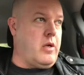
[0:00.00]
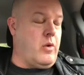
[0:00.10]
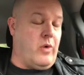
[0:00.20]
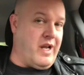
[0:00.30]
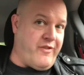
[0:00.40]

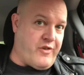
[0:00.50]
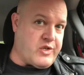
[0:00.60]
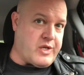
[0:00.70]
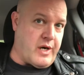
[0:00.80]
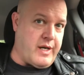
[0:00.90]
when I first
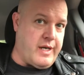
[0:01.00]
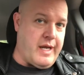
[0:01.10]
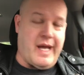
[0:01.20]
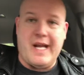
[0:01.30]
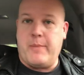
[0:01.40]
started,
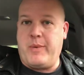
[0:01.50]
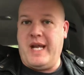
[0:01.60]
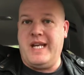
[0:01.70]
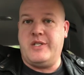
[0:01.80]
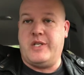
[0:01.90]
I got
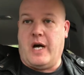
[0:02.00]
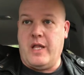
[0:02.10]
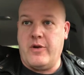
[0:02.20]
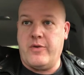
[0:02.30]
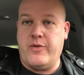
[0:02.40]
paid
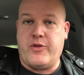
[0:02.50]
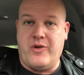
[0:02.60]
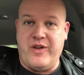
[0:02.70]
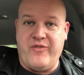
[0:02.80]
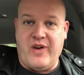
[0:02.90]

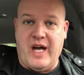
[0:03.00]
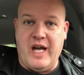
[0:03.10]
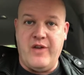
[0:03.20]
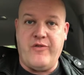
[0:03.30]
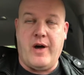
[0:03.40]

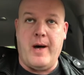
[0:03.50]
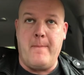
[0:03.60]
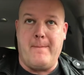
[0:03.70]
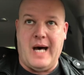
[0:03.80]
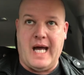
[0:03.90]
$1.35 a
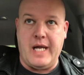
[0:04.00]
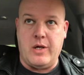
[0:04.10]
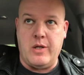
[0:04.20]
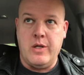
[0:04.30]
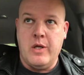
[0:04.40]

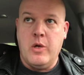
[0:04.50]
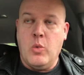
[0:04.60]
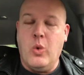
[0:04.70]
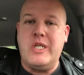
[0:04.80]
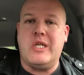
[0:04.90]
mile,
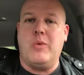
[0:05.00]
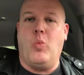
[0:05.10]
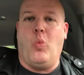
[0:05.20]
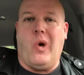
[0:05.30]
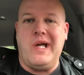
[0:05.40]
which
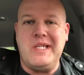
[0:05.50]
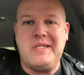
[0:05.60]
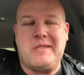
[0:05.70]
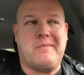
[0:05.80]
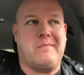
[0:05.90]

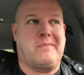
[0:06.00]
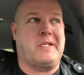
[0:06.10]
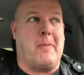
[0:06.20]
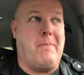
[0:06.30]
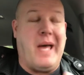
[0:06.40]
was
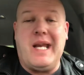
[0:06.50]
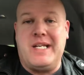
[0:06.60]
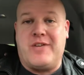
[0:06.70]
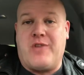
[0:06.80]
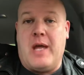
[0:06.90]

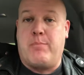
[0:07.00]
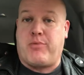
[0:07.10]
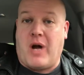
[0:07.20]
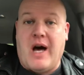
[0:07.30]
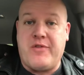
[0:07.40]
competitive and
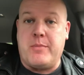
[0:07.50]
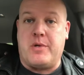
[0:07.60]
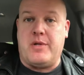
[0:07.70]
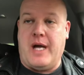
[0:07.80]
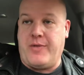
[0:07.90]

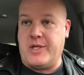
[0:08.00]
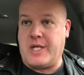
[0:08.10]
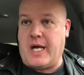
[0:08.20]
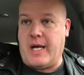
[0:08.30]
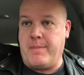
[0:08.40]
profitable at the
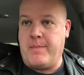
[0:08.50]
time.